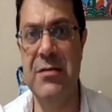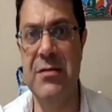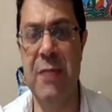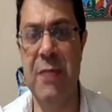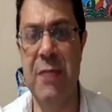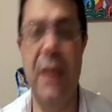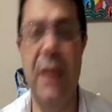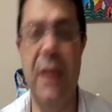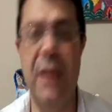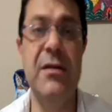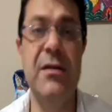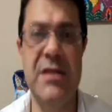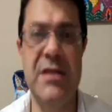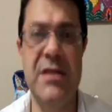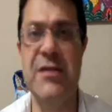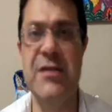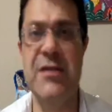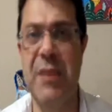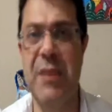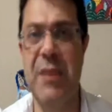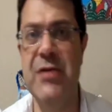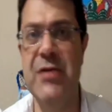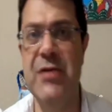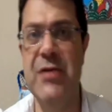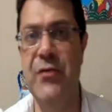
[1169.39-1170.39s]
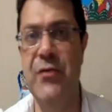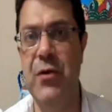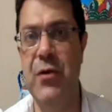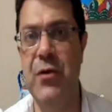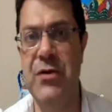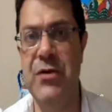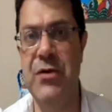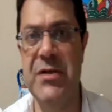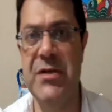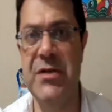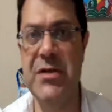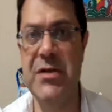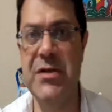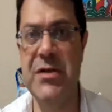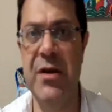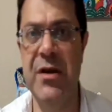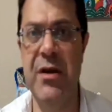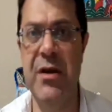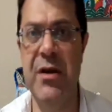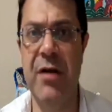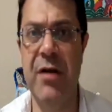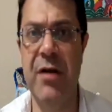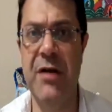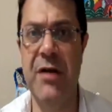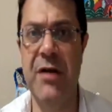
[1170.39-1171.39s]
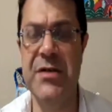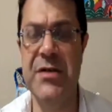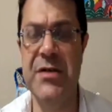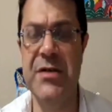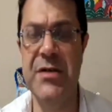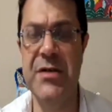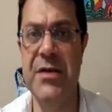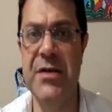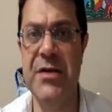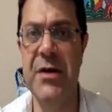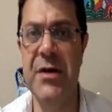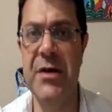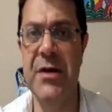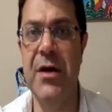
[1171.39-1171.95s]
And this explains, of course, the Syrian crisis,